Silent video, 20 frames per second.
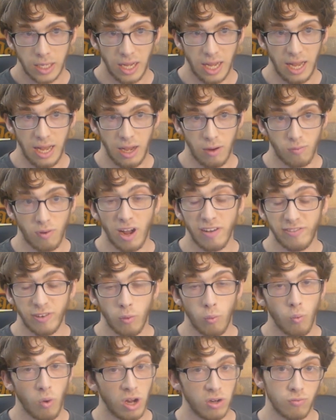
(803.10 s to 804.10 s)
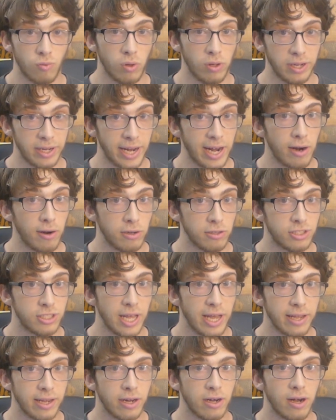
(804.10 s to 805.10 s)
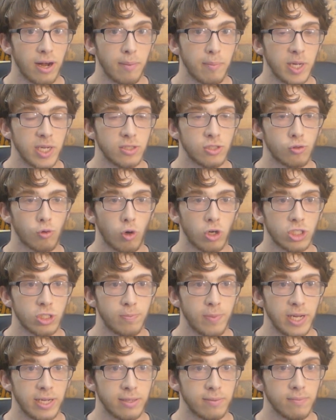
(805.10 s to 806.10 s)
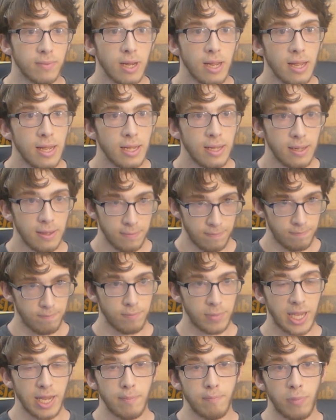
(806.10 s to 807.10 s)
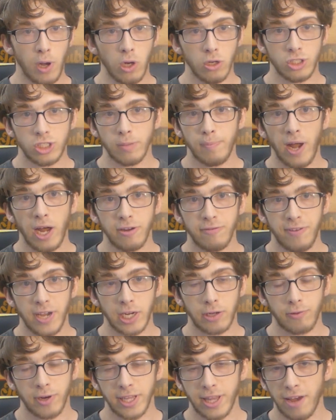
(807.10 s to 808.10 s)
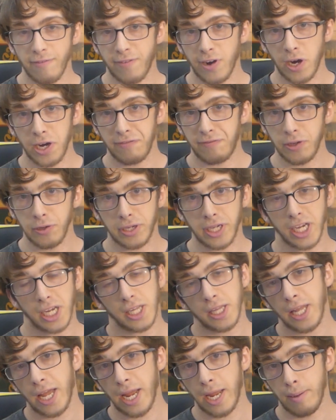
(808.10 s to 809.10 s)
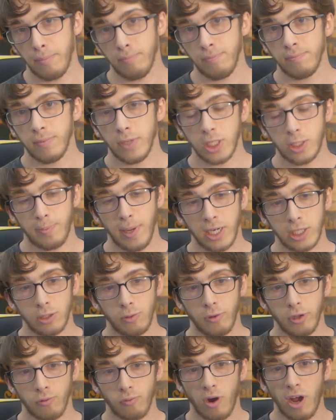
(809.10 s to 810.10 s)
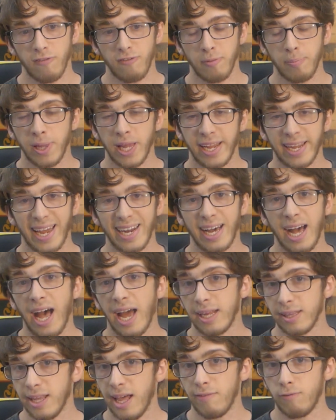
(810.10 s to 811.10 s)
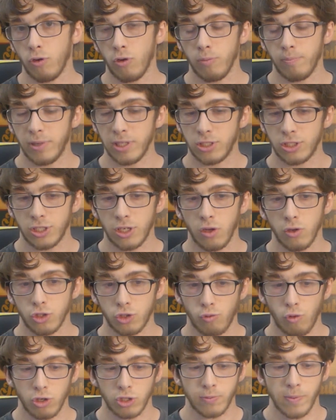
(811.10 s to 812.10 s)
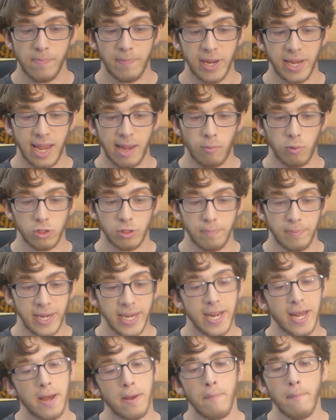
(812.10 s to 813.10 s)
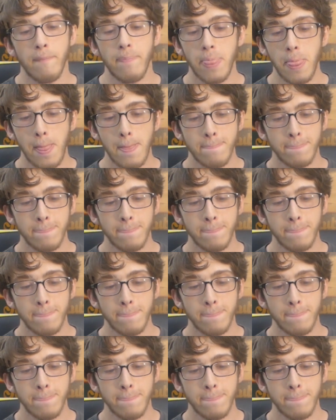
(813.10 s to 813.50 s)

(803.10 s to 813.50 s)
Rafa won Roland Garros that year. I mean, Schwartzman can boast about a victory that very few can claim, especially with Rafa playing at a high level, but still Schwartzman being able to beat him.